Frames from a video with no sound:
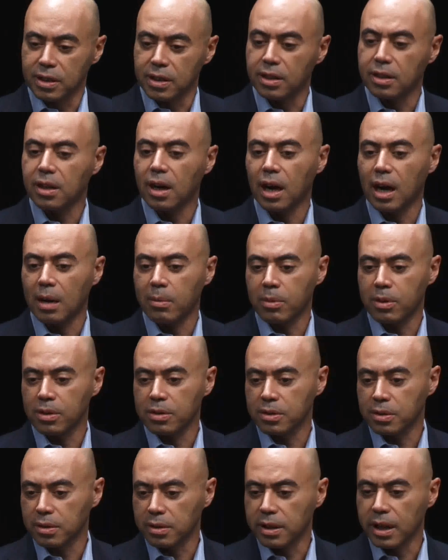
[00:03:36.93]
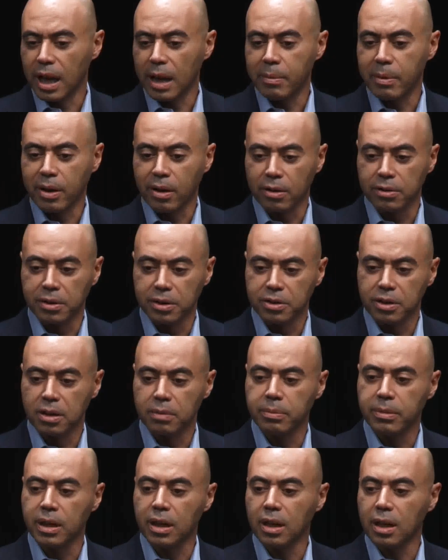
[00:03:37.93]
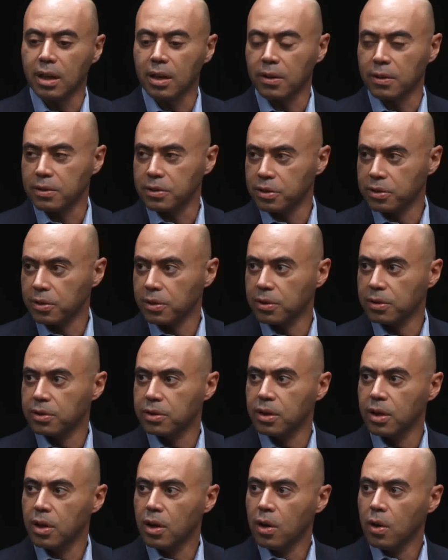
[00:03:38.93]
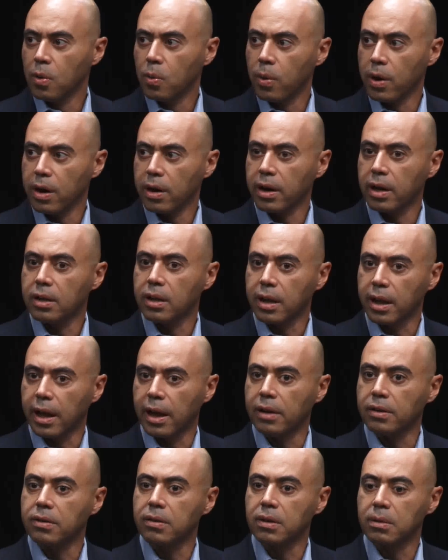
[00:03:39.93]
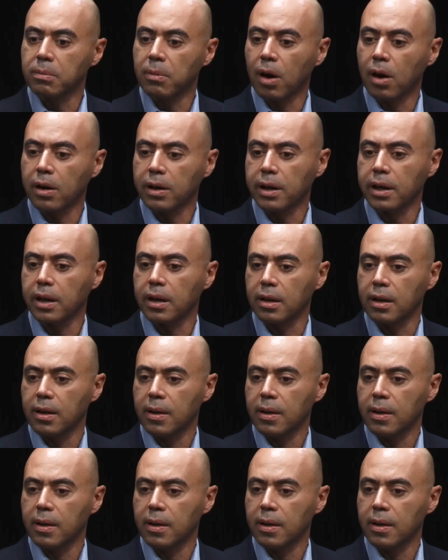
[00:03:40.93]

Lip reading: e-commerce or gaming or digital media or search, where can they enter the market